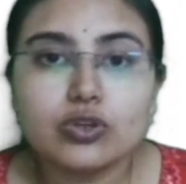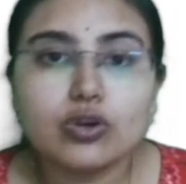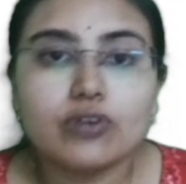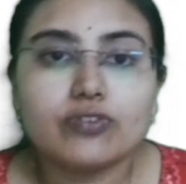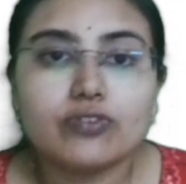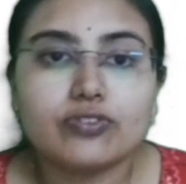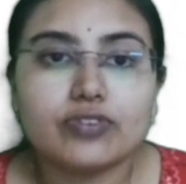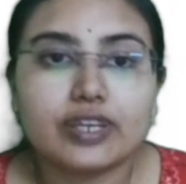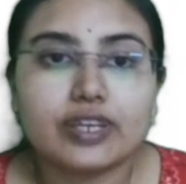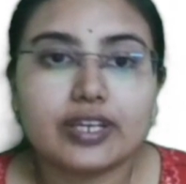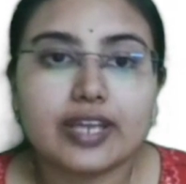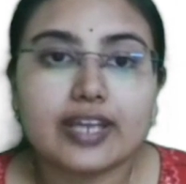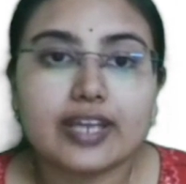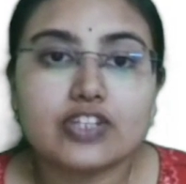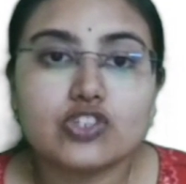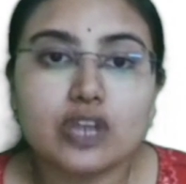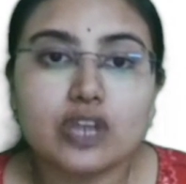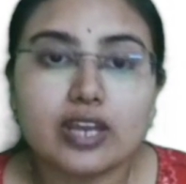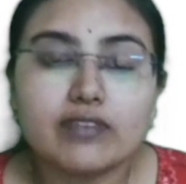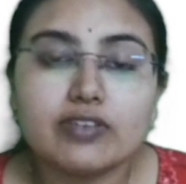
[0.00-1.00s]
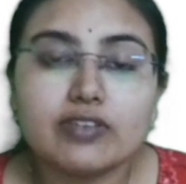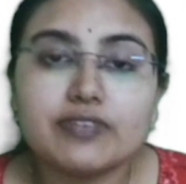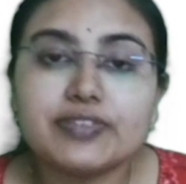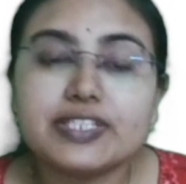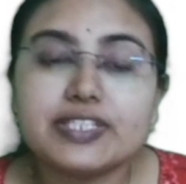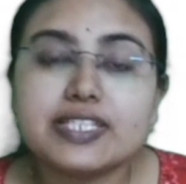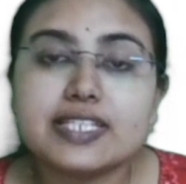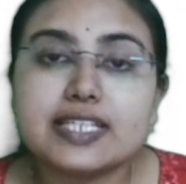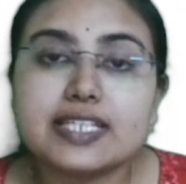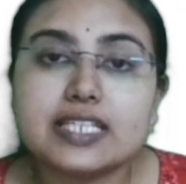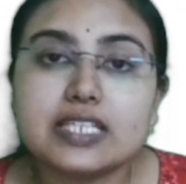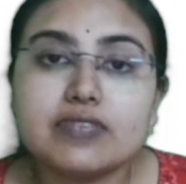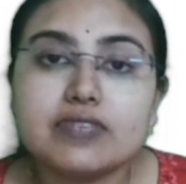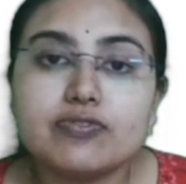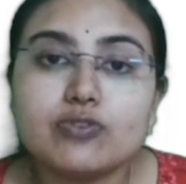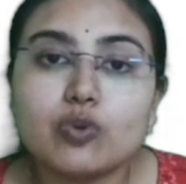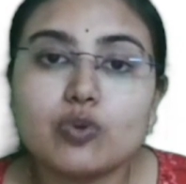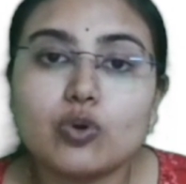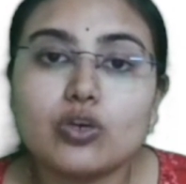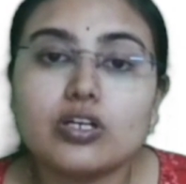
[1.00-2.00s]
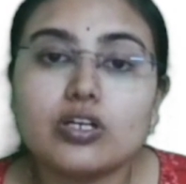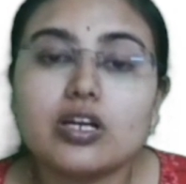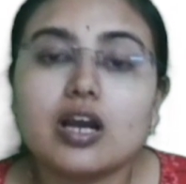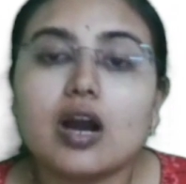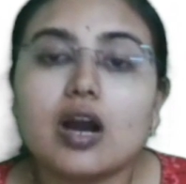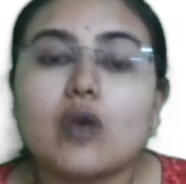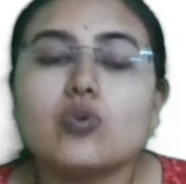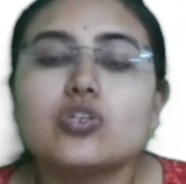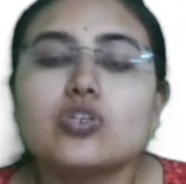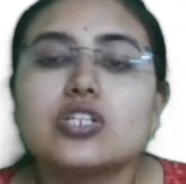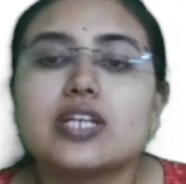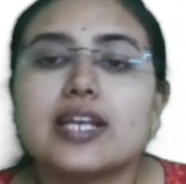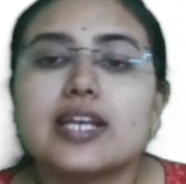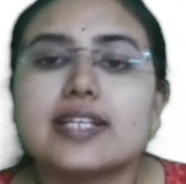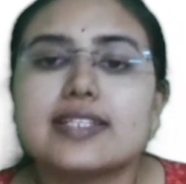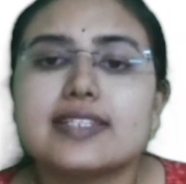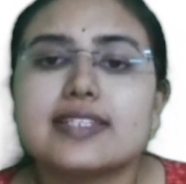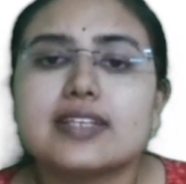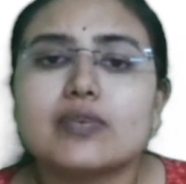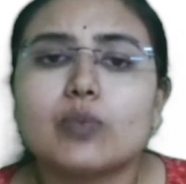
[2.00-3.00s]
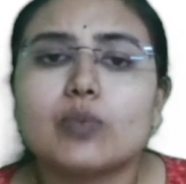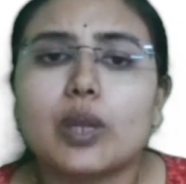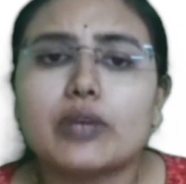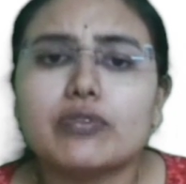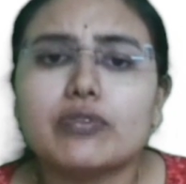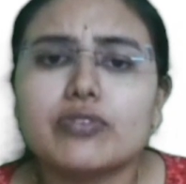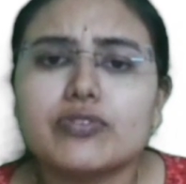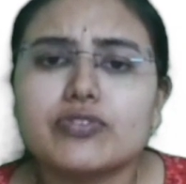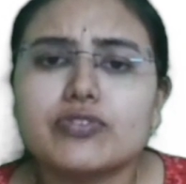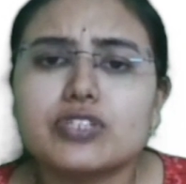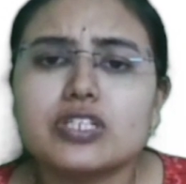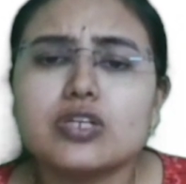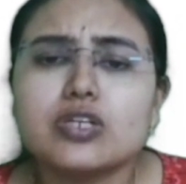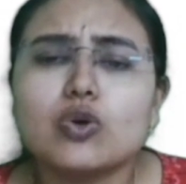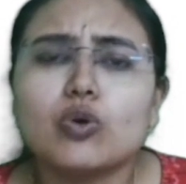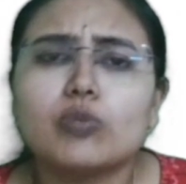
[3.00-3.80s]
of an HIV with CD4 count less than 150,